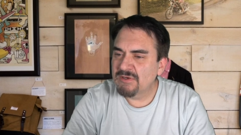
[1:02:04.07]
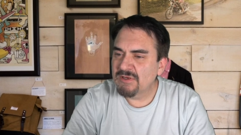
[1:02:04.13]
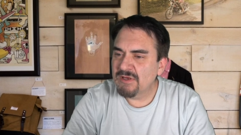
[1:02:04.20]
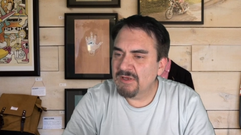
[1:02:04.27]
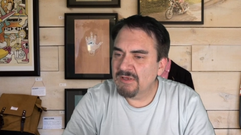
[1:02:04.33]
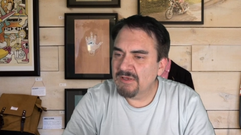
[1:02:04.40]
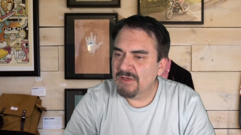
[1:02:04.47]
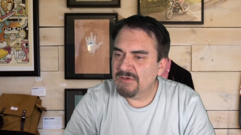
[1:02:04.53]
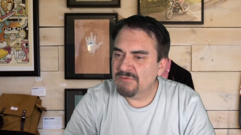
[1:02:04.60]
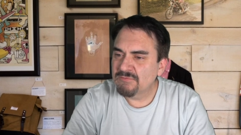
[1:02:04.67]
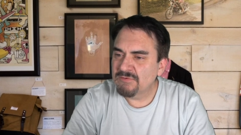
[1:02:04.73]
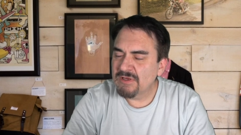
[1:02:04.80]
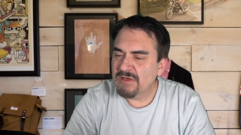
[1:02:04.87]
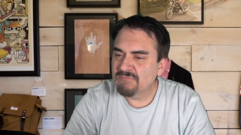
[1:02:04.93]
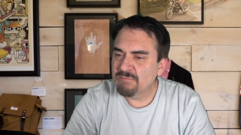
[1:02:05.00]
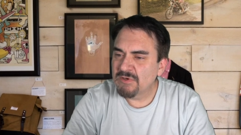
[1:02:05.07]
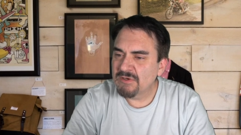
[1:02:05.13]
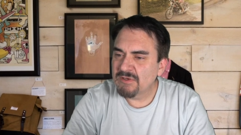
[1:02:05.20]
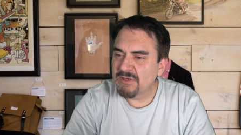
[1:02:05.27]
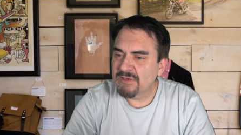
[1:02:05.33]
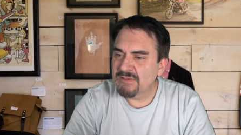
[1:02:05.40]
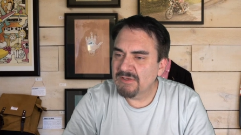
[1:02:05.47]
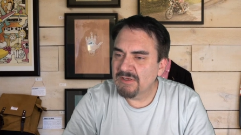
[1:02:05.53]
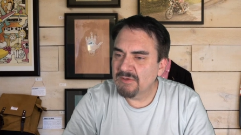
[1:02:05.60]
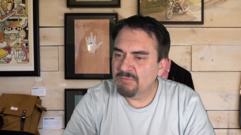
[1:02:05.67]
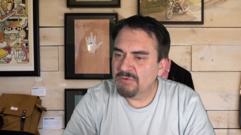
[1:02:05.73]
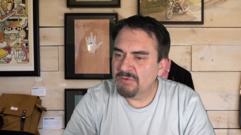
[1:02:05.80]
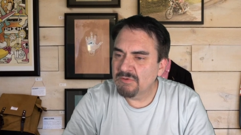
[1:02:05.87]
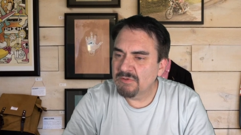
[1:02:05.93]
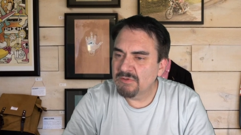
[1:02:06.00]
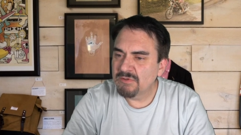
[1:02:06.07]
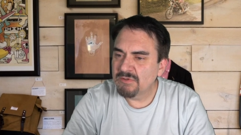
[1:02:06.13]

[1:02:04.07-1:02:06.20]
Buckeye. I don't have Buckeye Cable.